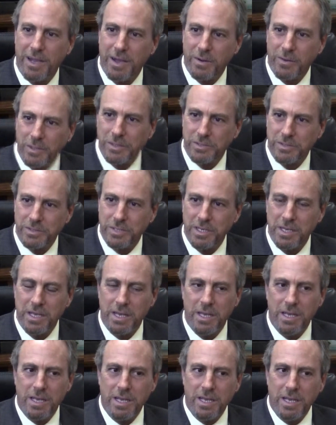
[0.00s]
how it's
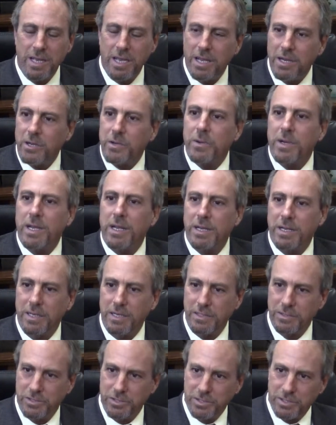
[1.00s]
integrated
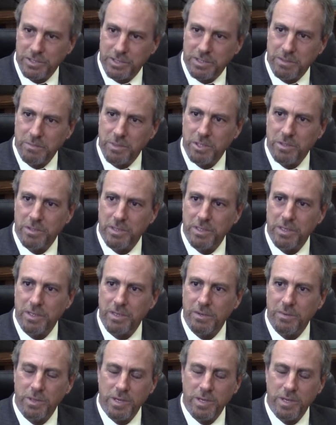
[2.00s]
into the community.